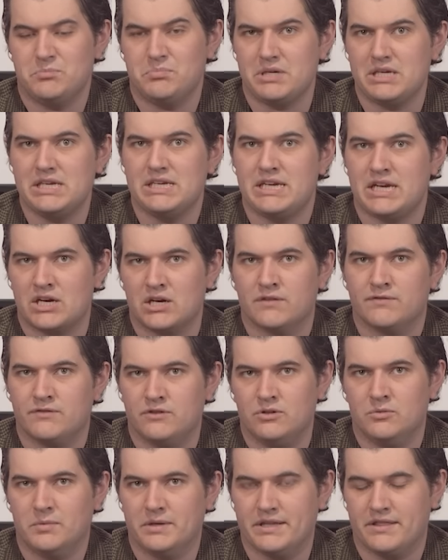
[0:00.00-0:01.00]
be
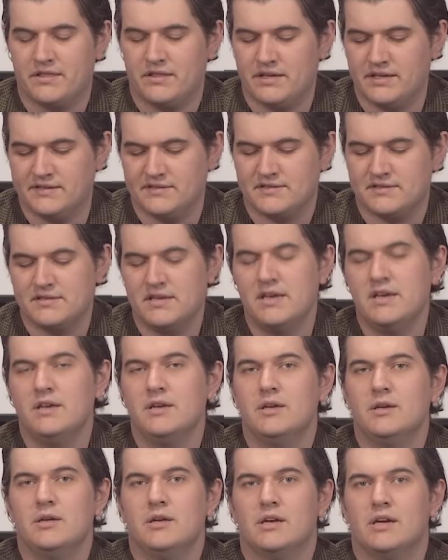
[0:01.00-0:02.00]
careful with this.
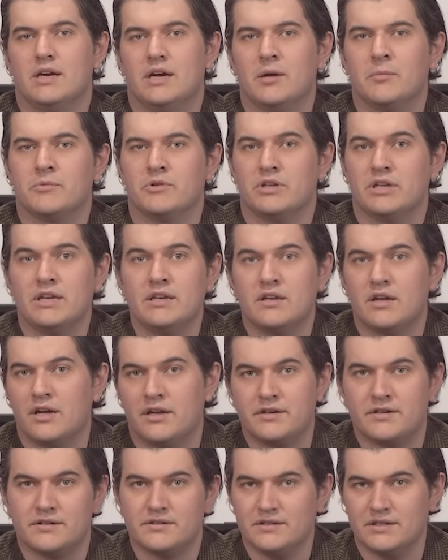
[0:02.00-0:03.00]
You need
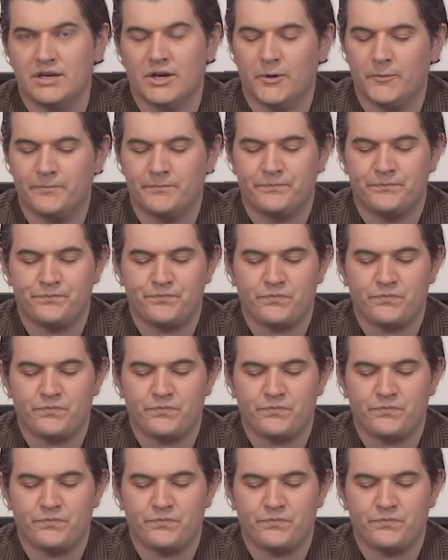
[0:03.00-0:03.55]
to,